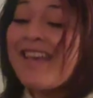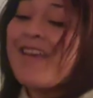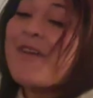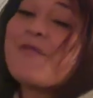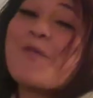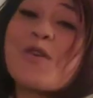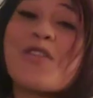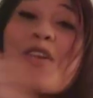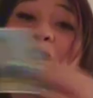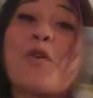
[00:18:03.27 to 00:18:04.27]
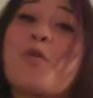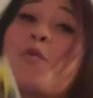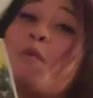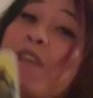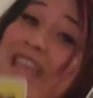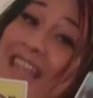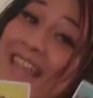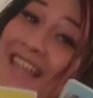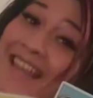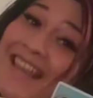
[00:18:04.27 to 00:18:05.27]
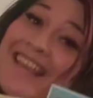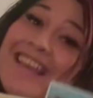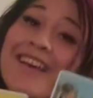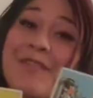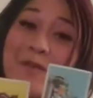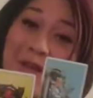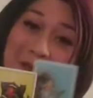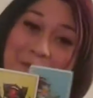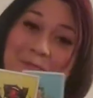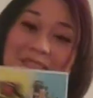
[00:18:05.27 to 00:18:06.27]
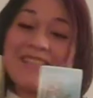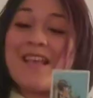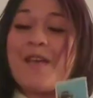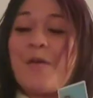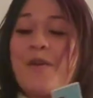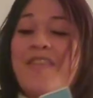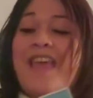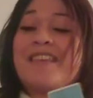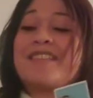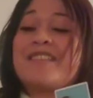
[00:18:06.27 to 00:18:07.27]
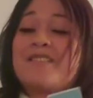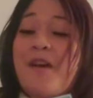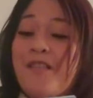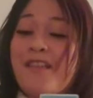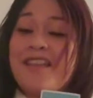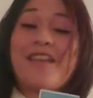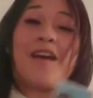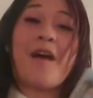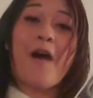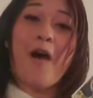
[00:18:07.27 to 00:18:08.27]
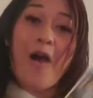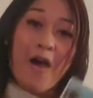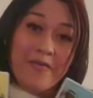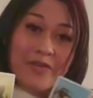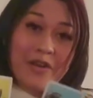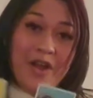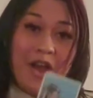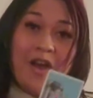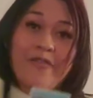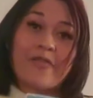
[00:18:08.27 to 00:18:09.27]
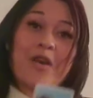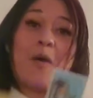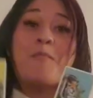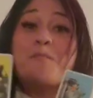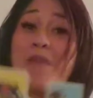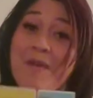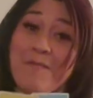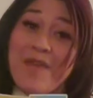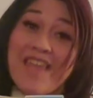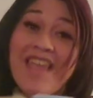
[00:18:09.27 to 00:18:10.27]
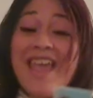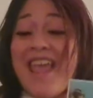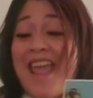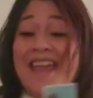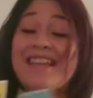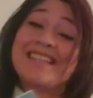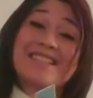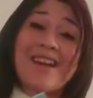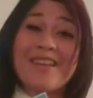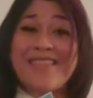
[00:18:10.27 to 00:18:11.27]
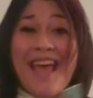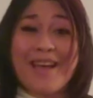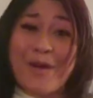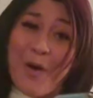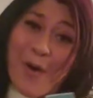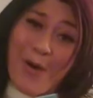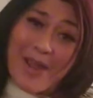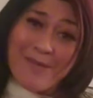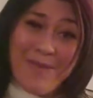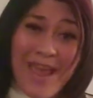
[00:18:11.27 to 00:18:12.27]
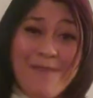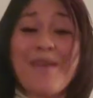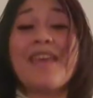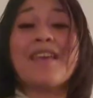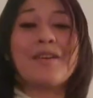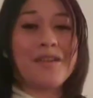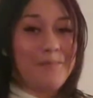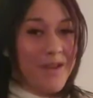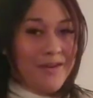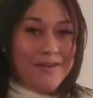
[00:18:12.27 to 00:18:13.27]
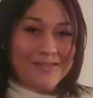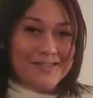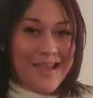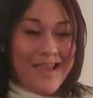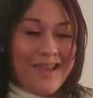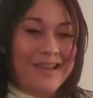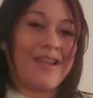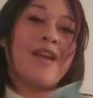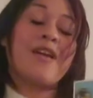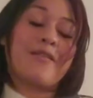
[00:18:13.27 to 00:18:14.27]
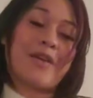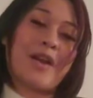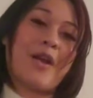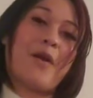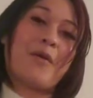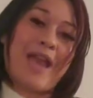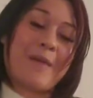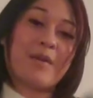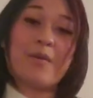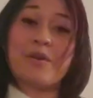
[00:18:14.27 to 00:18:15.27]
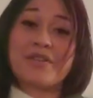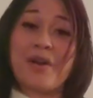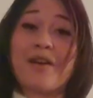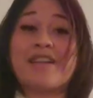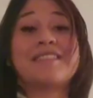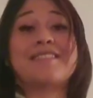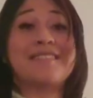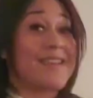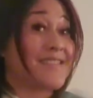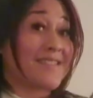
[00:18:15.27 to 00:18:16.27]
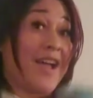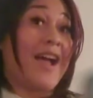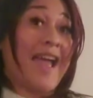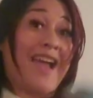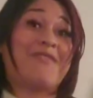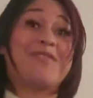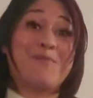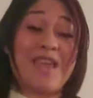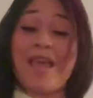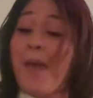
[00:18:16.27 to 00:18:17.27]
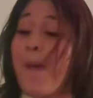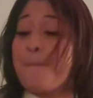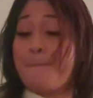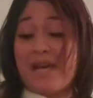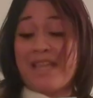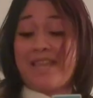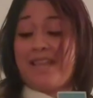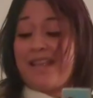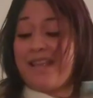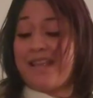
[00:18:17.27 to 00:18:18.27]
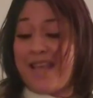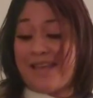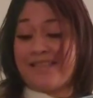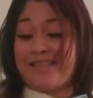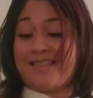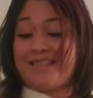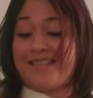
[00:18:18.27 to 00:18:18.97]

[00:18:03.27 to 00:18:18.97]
for the Queen of Cups with a solid offer of commitment, and he's got that coin, baby. It could be an earth sign, Virgo, Capricorn, Taurus. Does not have to be, but yes,